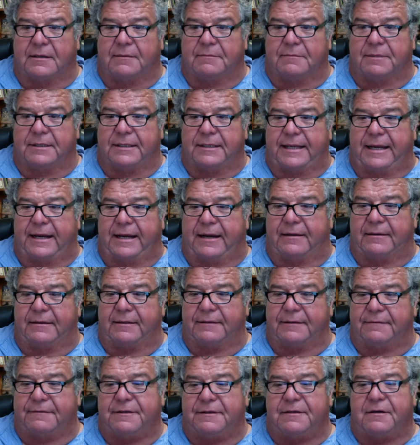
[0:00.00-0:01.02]
But yeah,
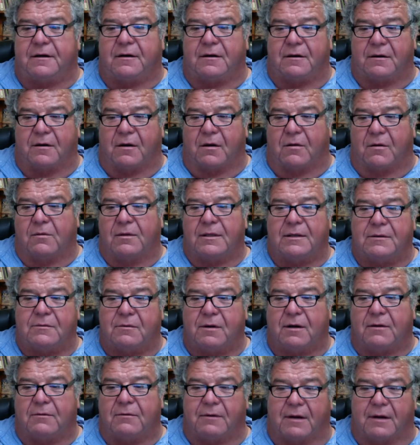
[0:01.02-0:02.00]
if you only want